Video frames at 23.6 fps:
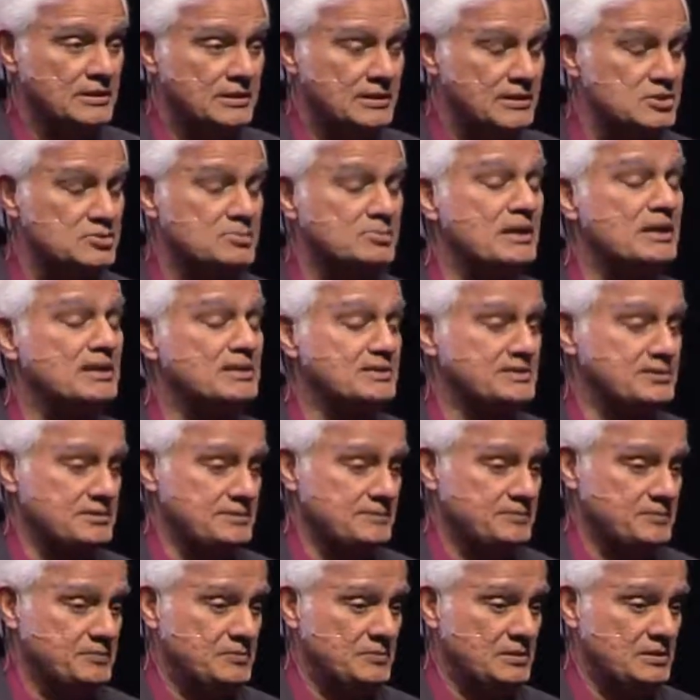is
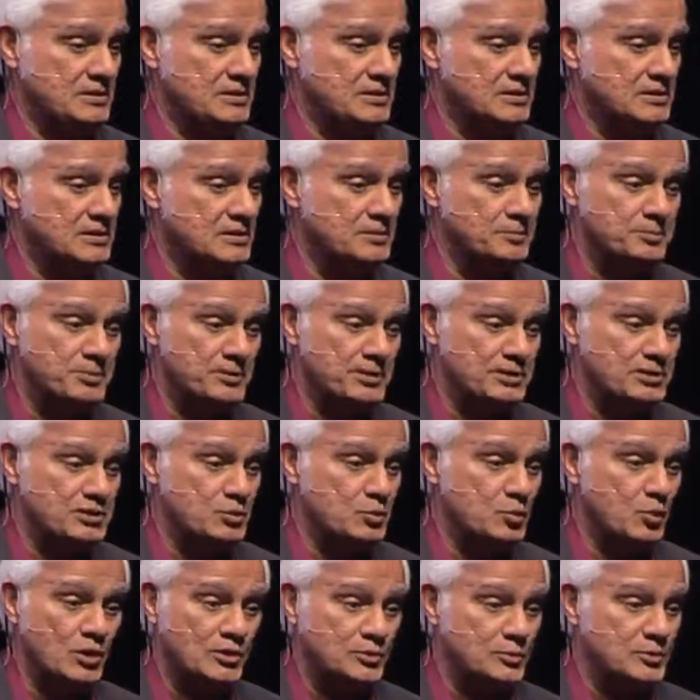minor compared to
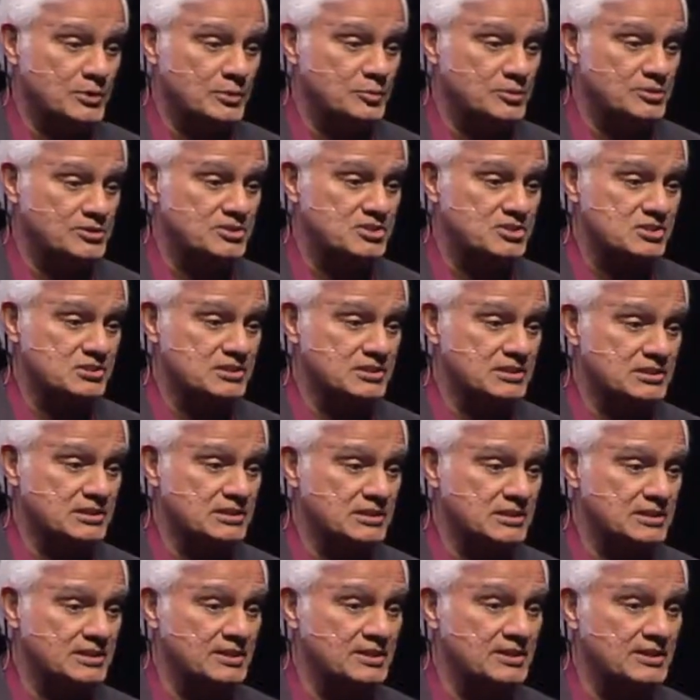what we would
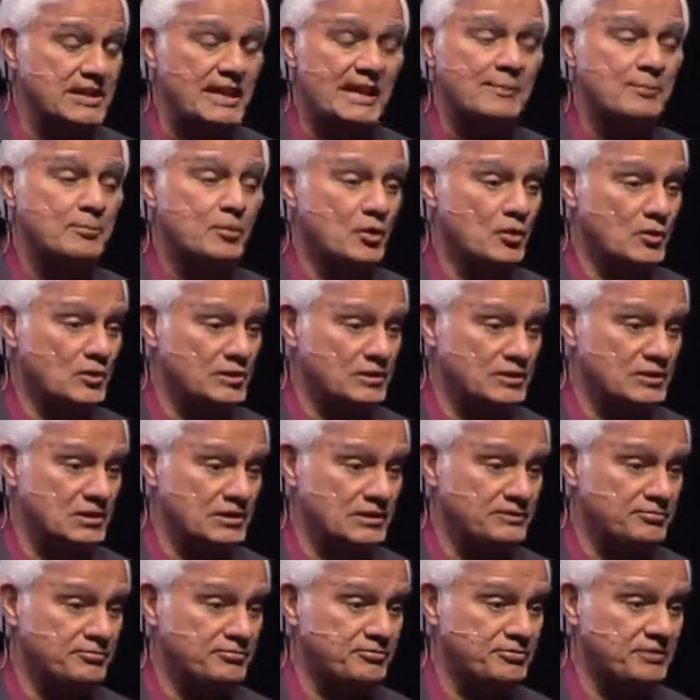see in an amoral
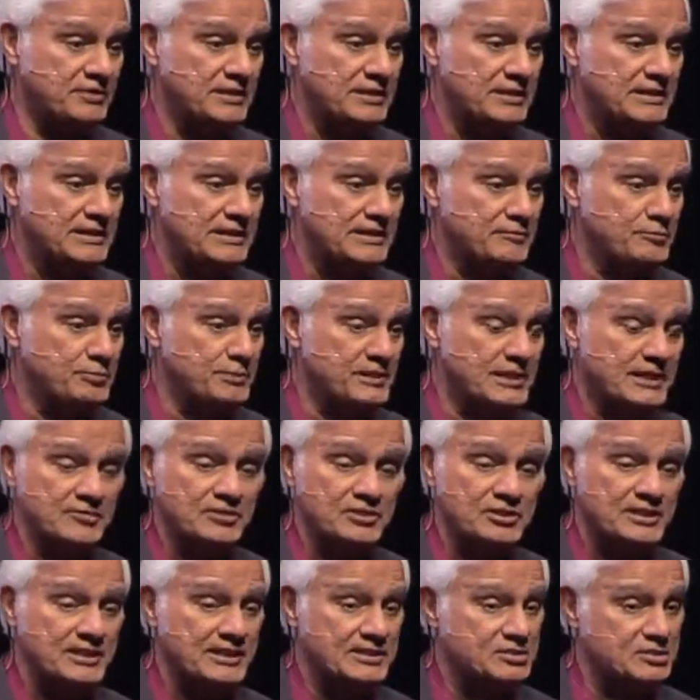cliff. If we
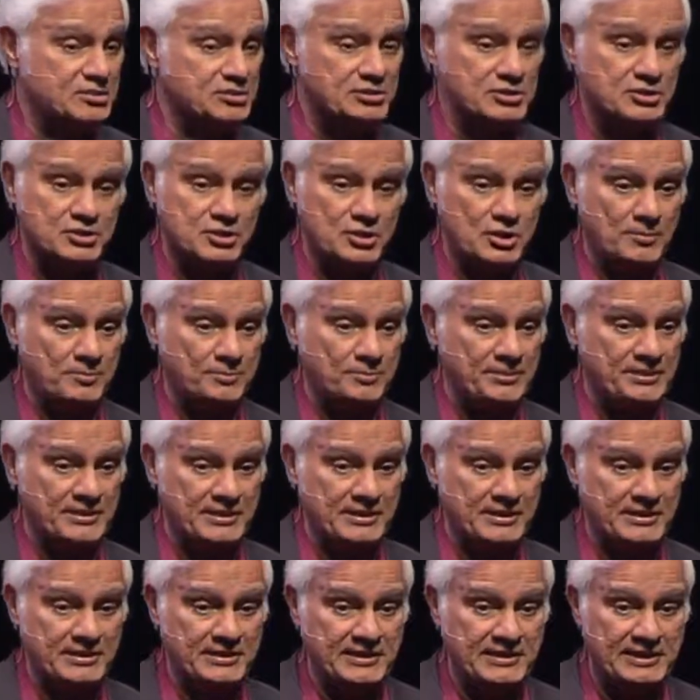ever get to the top
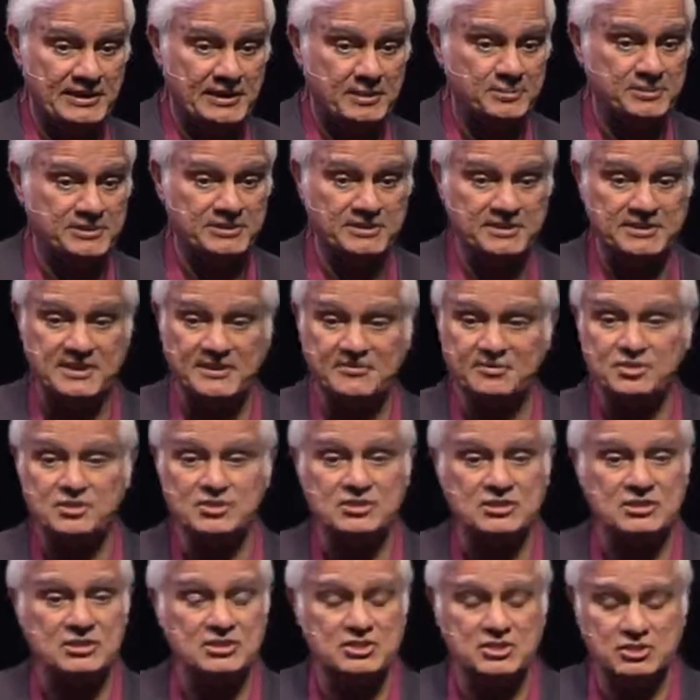there, it'll be the
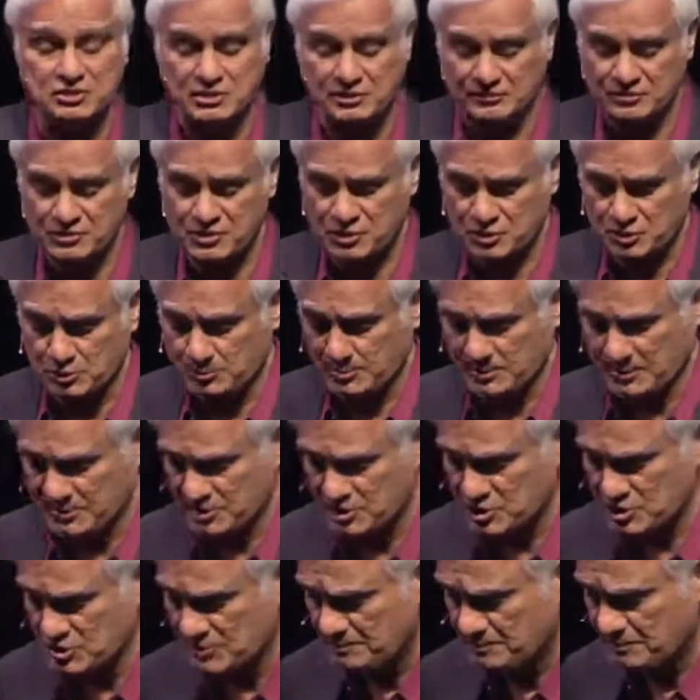devastation of so
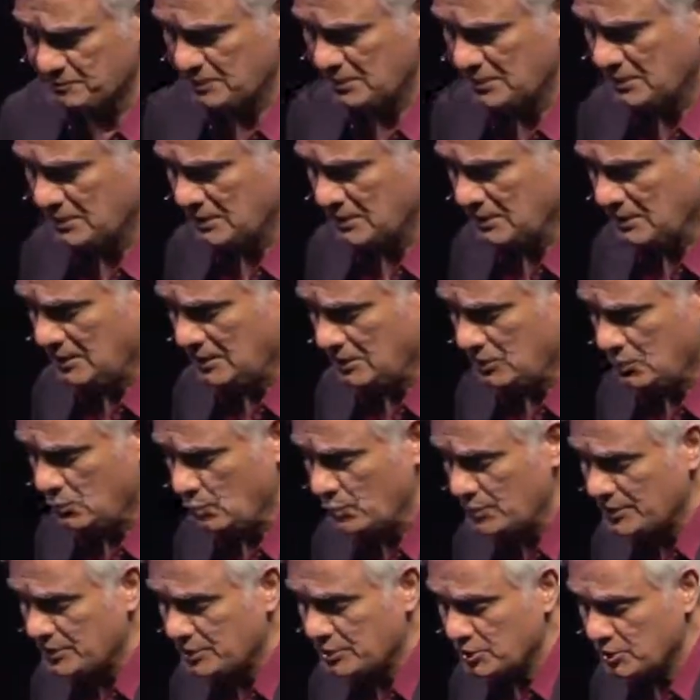much.
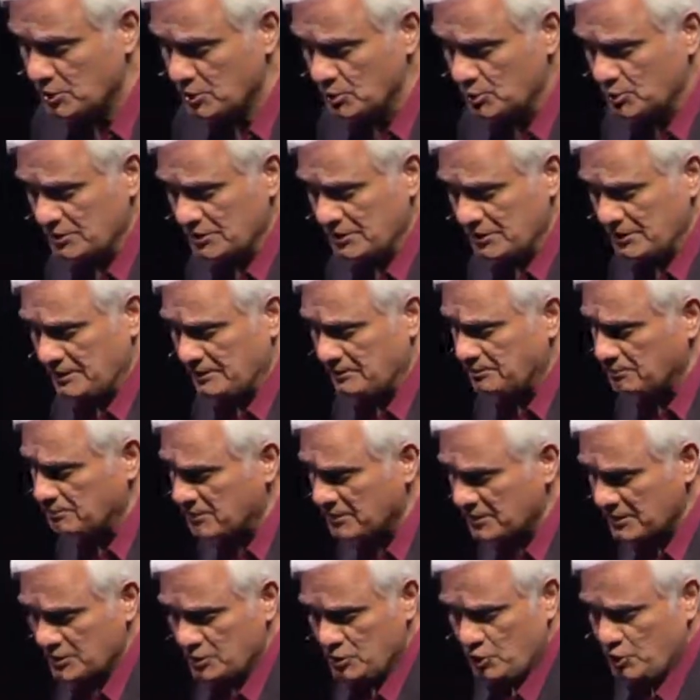We go in
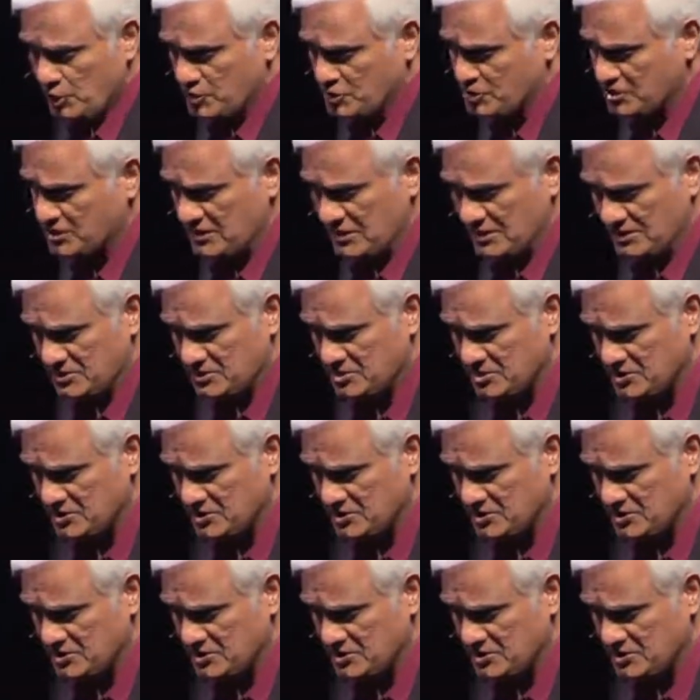many hostile